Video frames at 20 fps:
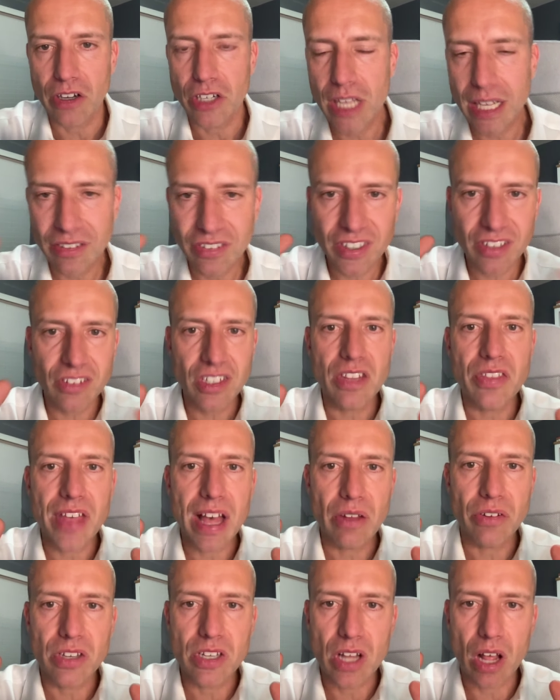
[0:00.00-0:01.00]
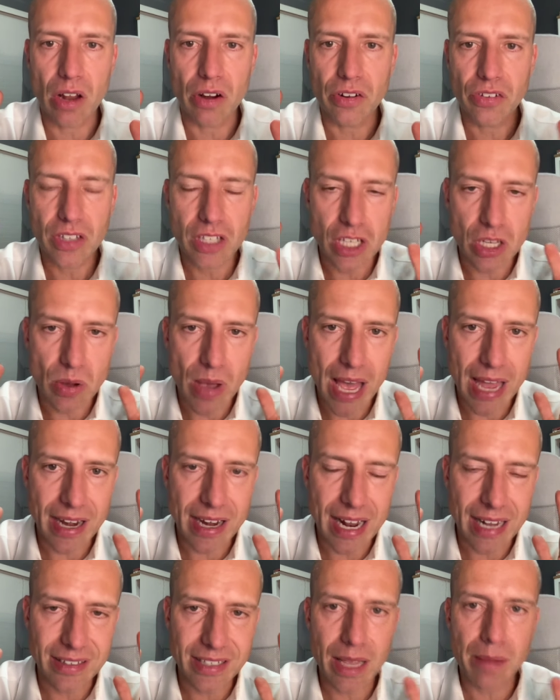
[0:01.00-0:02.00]
you had $60,000, you had
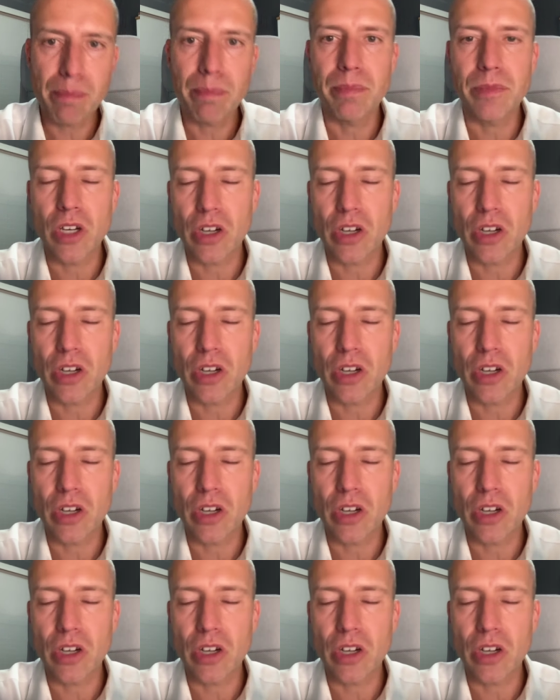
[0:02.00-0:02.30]
it at 10,